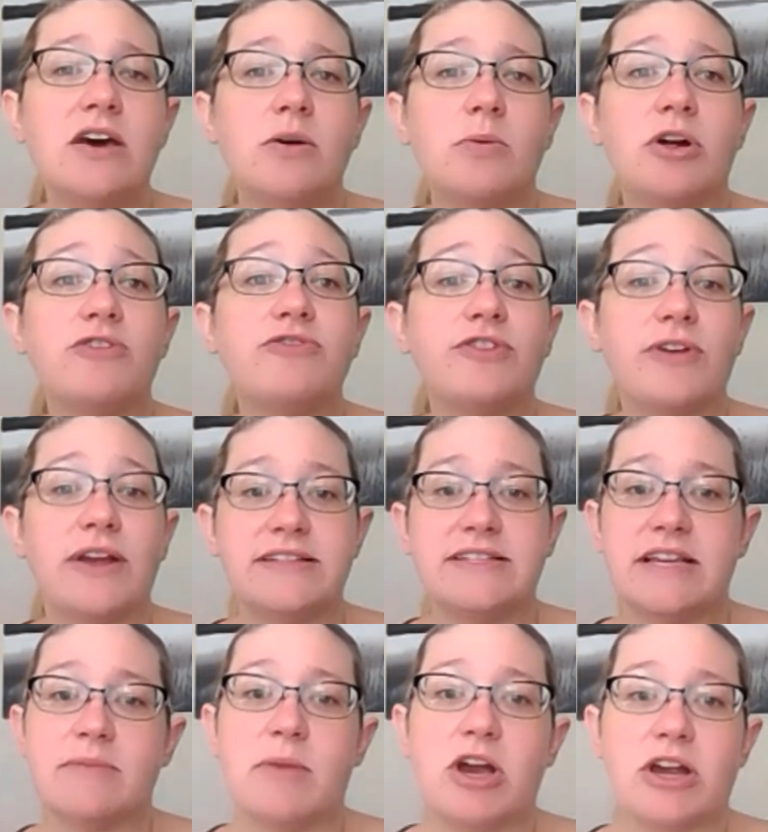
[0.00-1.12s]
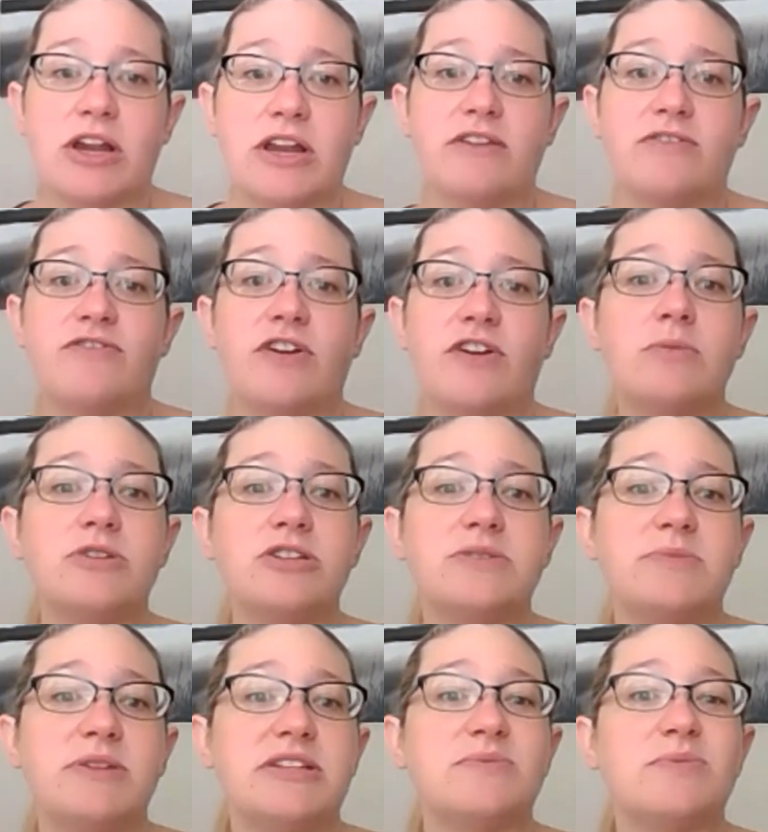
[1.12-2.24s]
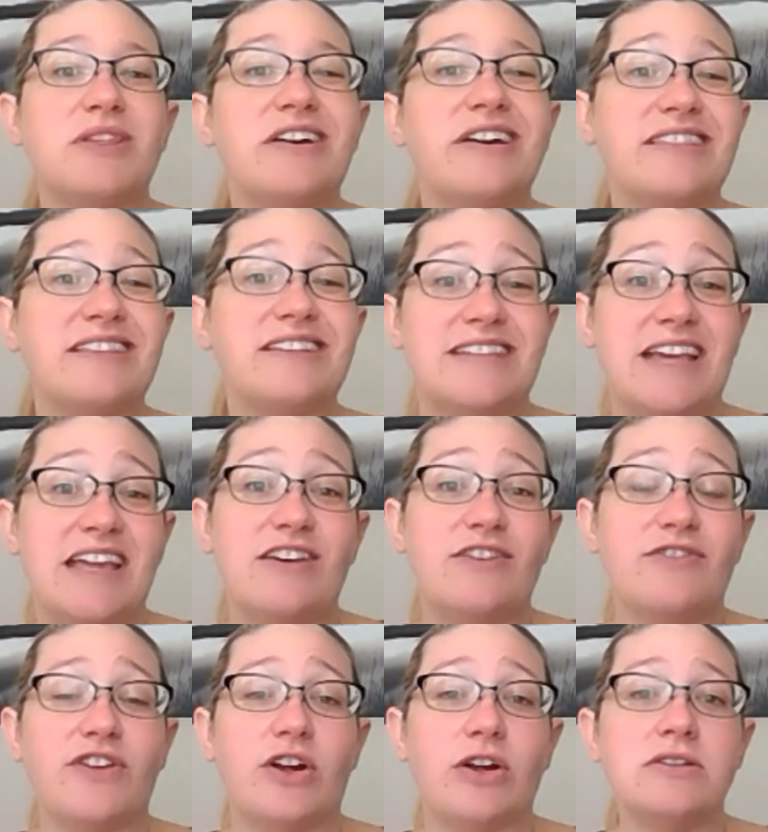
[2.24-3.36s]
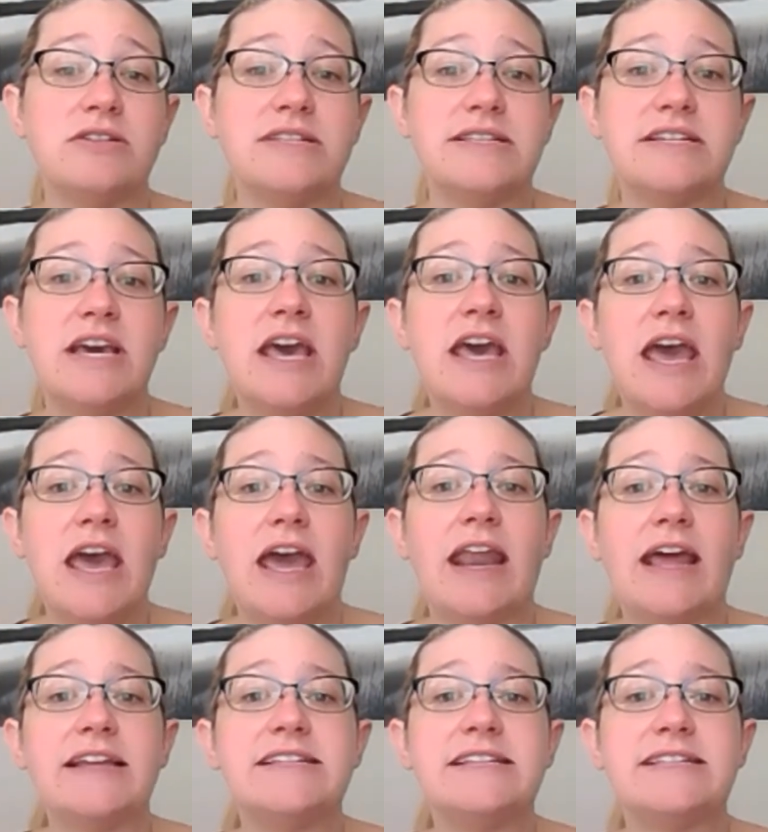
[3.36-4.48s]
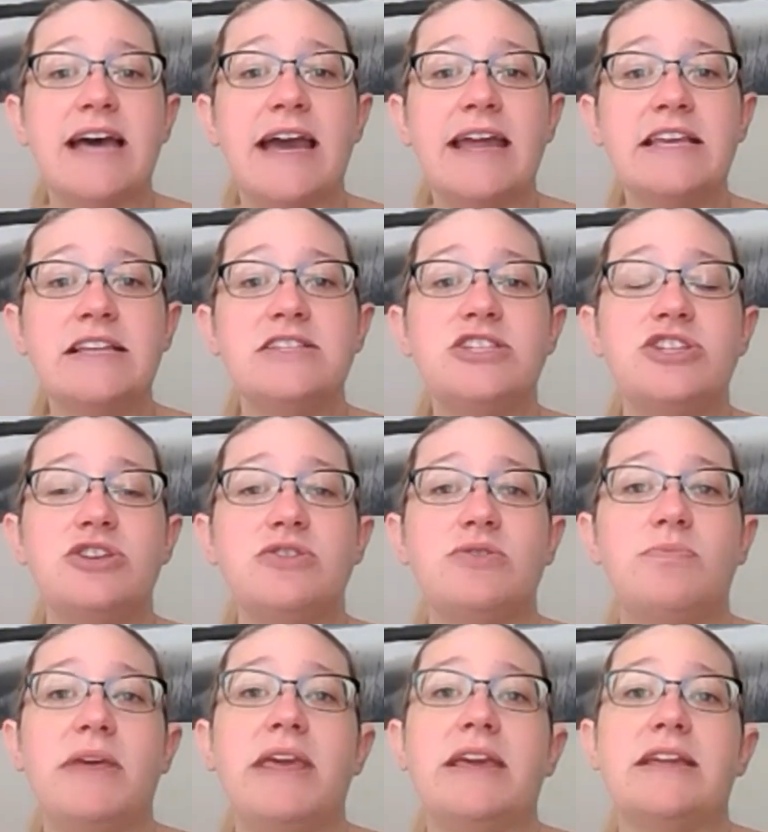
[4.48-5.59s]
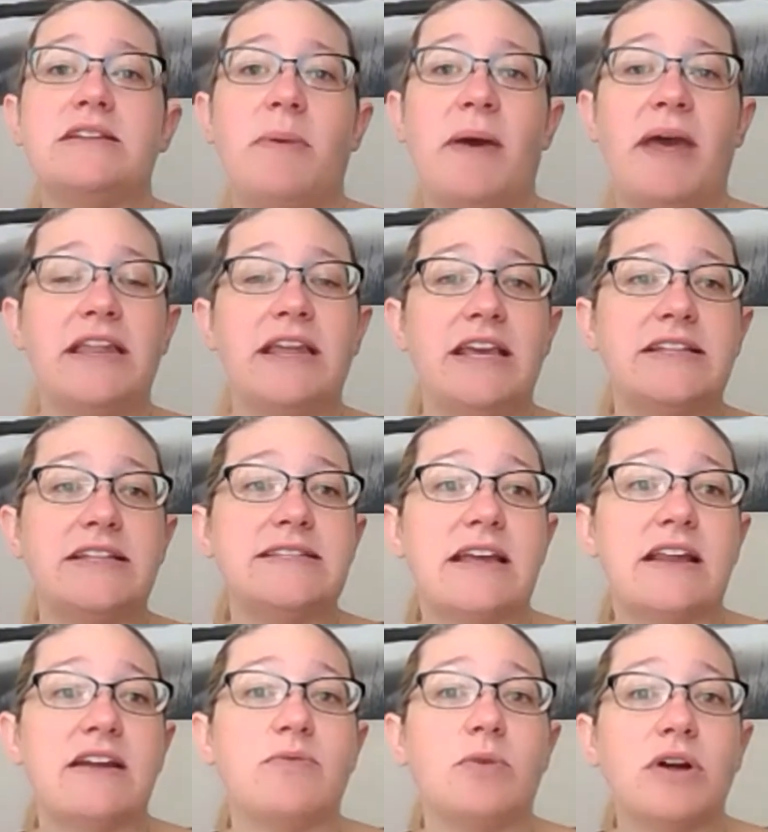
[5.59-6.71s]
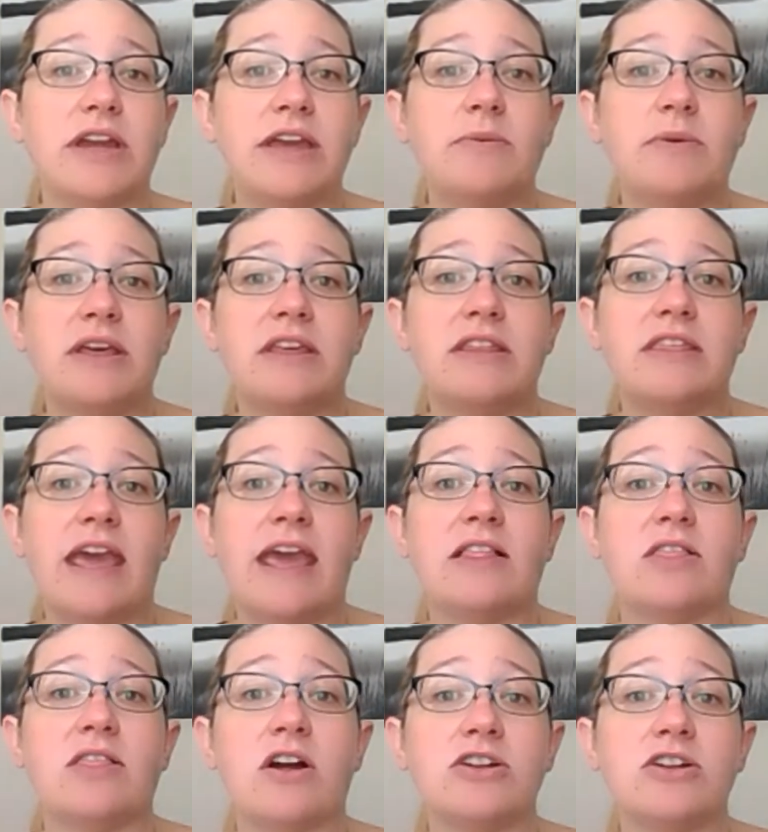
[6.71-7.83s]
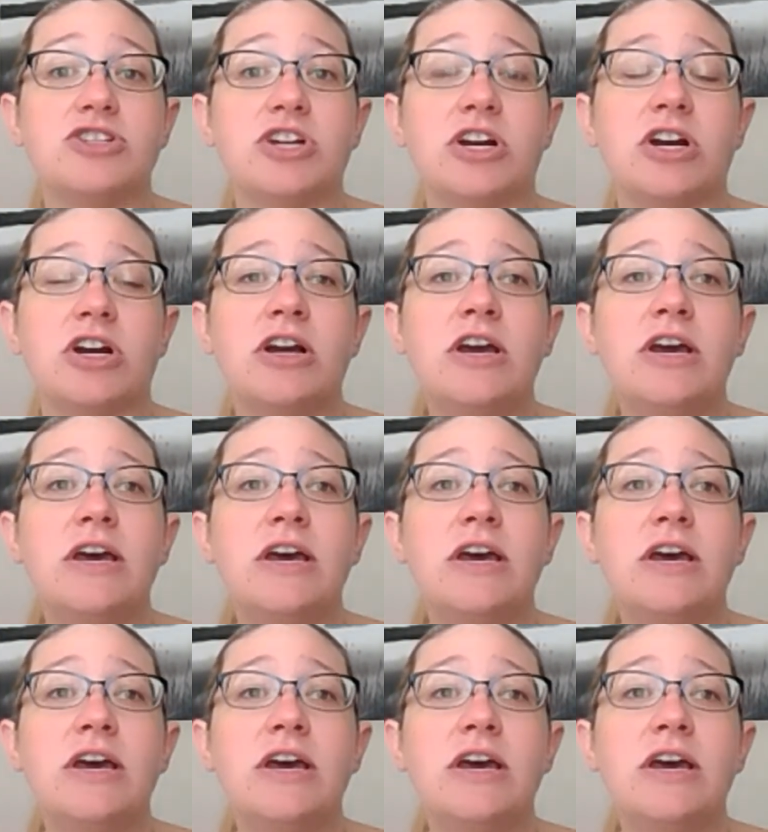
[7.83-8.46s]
We're a forensic marketing firm, which means we look at the data first. And I decided to be independent instead of working with a larger